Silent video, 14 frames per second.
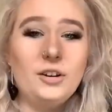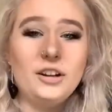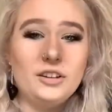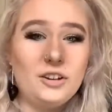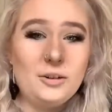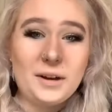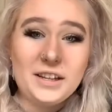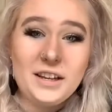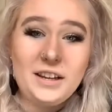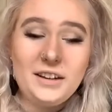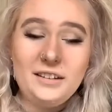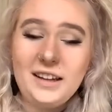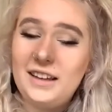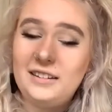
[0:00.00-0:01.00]
don't know about
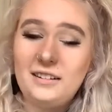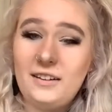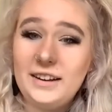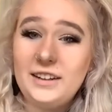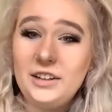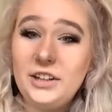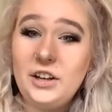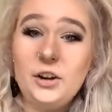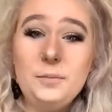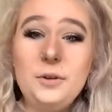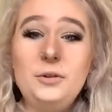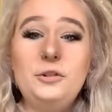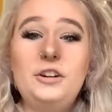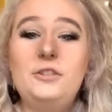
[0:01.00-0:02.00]
you, and I can only hope
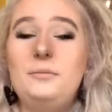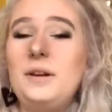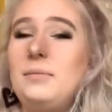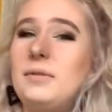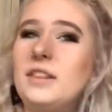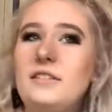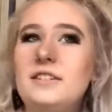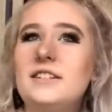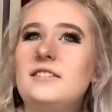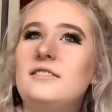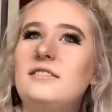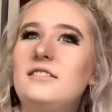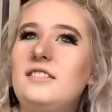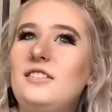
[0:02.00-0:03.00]
that you agree with me, but there is
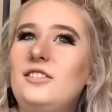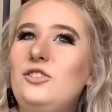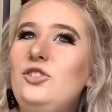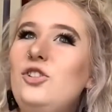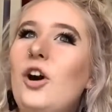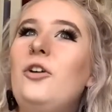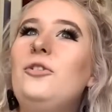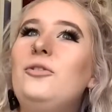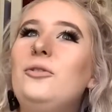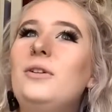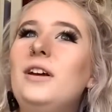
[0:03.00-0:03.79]
no